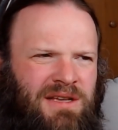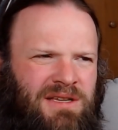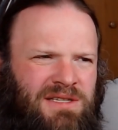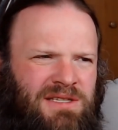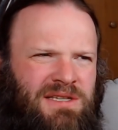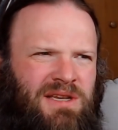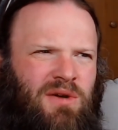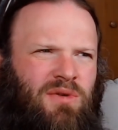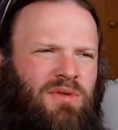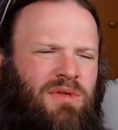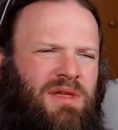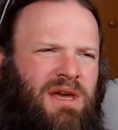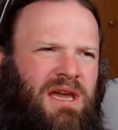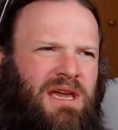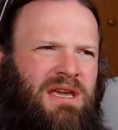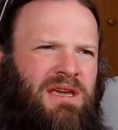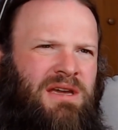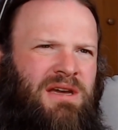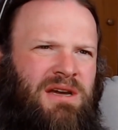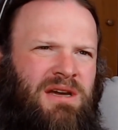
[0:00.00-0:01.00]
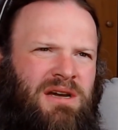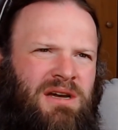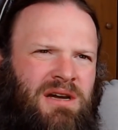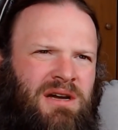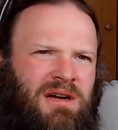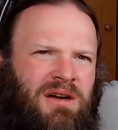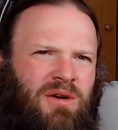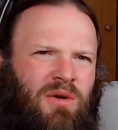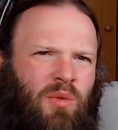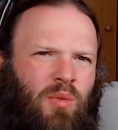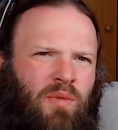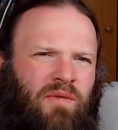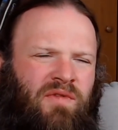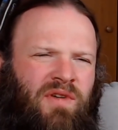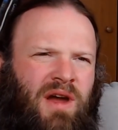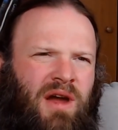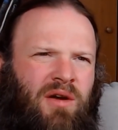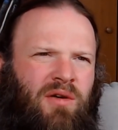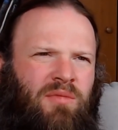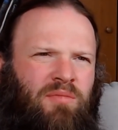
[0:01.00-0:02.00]
So they
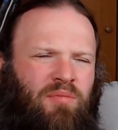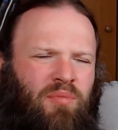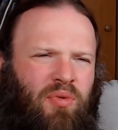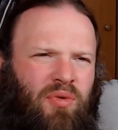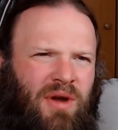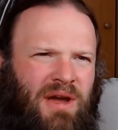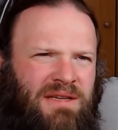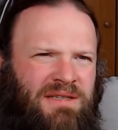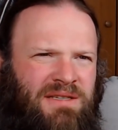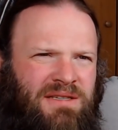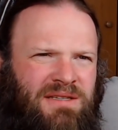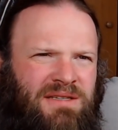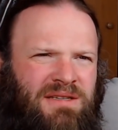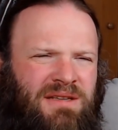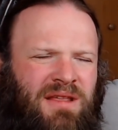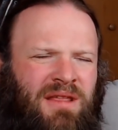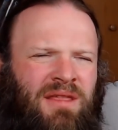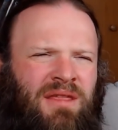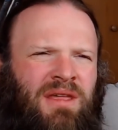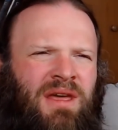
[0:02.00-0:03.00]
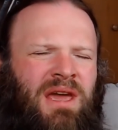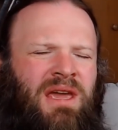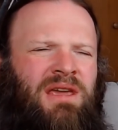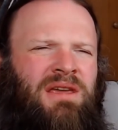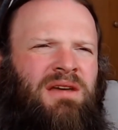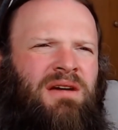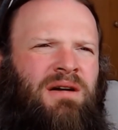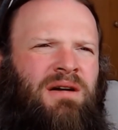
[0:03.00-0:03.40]
were impressed. They